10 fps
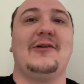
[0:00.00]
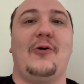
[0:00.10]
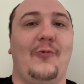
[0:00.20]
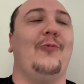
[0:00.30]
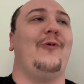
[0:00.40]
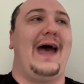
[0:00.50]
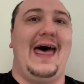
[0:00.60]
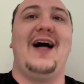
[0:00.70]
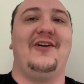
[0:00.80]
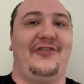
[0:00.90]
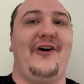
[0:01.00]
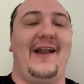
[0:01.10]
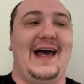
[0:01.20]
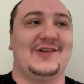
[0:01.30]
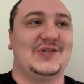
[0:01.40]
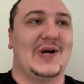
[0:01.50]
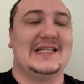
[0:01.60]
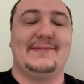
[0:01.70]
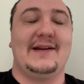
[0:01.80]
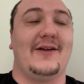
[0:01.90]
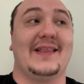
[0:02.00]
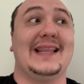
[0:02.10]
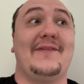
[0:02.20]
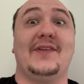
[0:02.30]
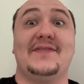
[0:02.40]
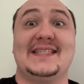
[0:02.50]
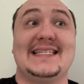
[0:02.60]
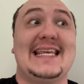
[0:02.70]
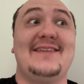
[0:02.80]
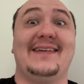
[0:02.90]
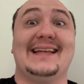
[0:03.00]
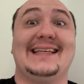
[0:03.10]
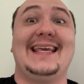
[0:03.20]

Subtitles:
well thought out stories. I mean, on the level of Stephen